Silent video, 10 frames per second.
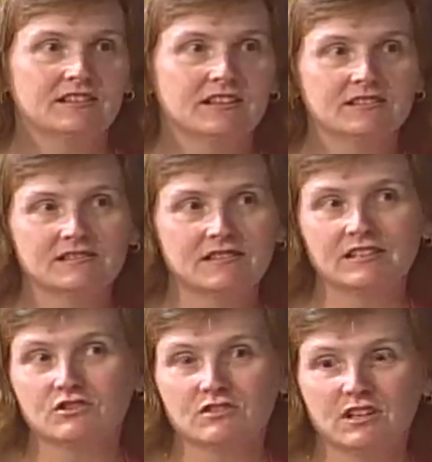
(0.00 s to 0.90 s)
States
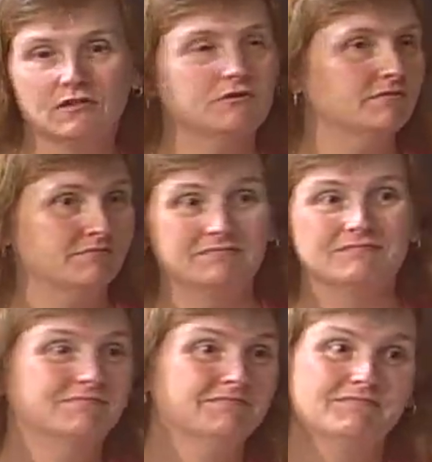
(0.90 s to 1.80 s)
things are tough.
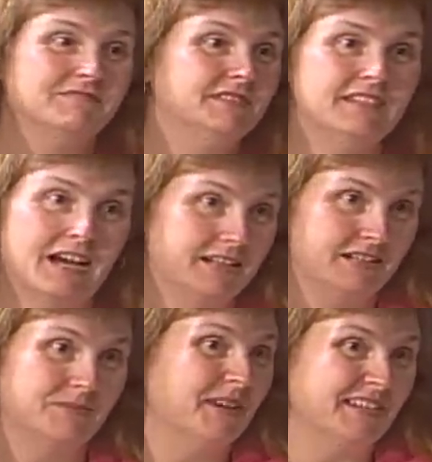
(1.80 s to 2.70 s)
Not
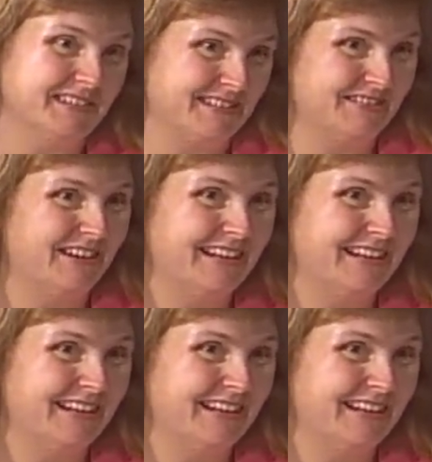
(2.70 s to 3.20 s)
in comparison,